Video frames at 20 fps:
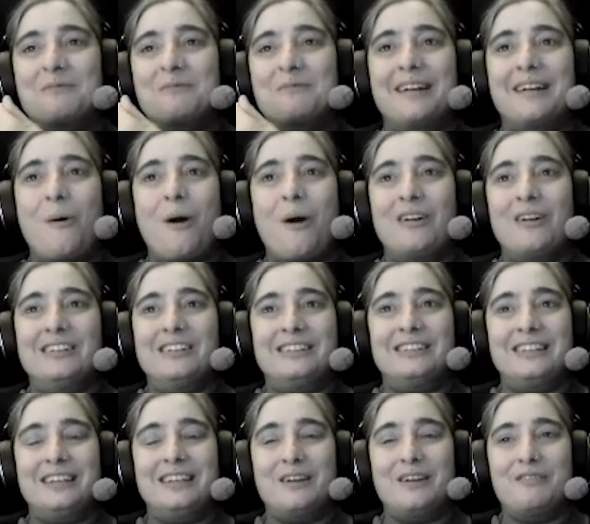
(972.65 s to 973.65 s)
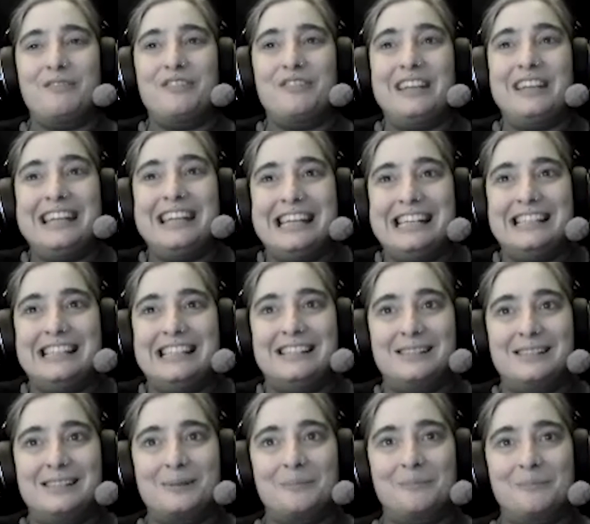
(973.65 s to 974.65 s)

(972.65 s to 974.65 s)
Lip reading: quality of ease.